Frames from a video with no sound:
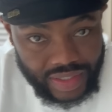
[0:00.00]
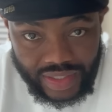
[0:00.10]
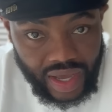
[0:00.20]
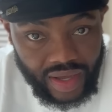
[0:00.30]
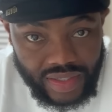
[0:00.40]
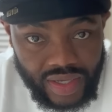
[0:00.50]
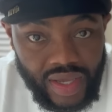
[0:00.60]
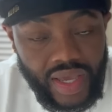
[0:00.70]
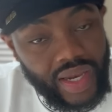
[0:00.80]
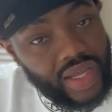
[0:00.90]
of stocks,
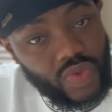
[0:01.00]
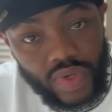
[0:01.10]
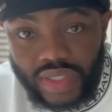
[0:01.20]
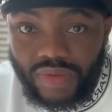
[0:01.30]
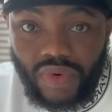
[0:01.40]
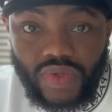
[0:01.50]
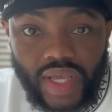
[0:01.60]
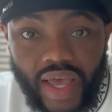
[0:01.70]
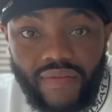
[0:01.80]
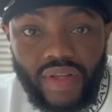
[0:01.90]
and this one is the most
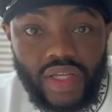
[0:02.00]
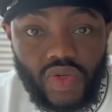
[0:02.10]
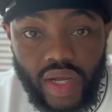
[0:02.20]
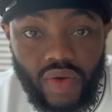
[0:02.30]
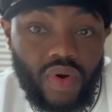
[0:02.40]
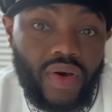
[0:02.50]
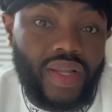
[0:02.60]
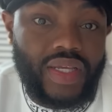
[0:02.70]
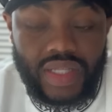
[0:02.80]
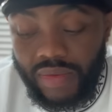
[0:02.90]
heavily traded, well, at
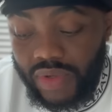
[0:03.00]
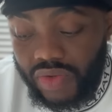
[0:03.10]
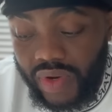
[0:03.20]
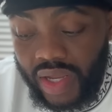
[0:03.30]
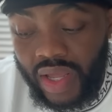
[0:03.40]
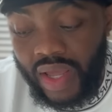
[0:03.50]
least number three.